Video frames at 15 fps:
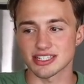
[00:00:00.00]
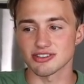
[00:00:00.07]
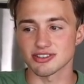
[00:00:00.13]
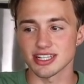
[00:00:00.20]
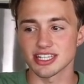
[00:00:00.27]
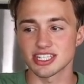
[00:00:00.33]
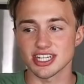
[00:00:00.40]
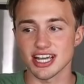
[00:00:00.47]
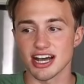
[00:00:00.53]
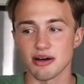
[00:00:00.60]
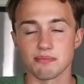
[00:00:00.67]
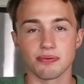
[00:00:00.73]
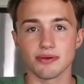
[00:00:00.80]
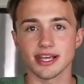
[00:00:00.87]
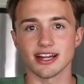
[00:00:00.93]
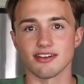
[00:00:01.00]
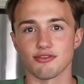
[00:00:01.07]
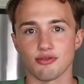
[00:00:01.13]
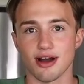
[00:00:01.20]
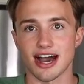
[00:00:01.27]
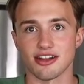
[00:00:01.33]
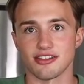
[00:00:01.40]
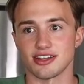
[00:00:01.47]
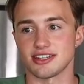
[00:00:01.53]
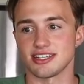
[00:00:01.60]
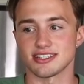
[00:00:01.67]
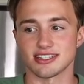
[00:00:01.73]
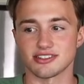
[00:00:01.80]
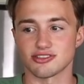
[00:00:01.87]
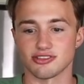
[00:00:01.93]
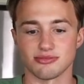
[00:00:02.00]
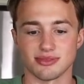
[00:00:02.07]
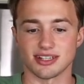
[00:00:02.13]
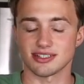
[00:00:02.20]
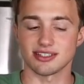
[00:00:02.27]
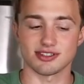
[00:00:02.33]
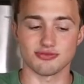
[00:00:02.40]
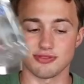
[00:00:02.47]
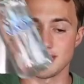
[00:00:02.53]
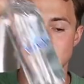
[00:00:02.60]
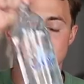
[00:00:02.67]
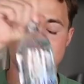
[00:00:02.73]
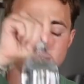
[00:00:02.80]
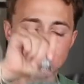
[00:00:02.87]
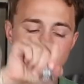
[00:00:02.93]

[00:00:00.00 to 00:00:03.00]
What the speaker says: There's legit a breed of water that tastes like Jomax. It's weird.